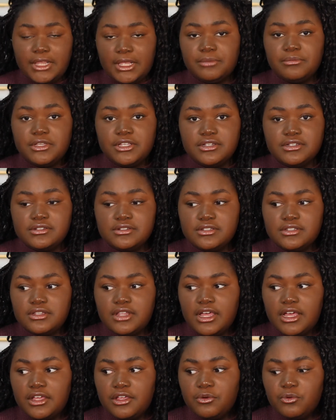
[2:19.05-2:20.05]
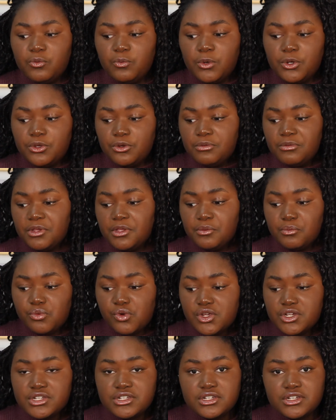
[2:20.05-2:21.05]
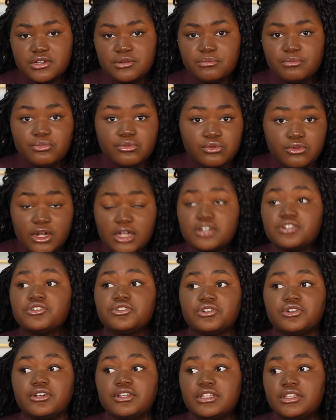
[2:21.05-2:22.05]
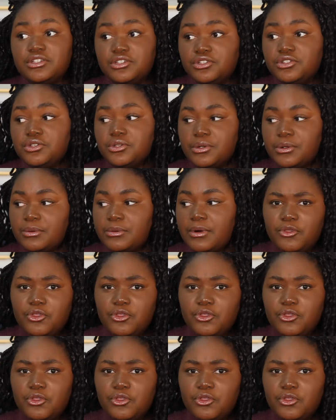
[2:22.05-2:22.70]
That means that what you're being pressured into,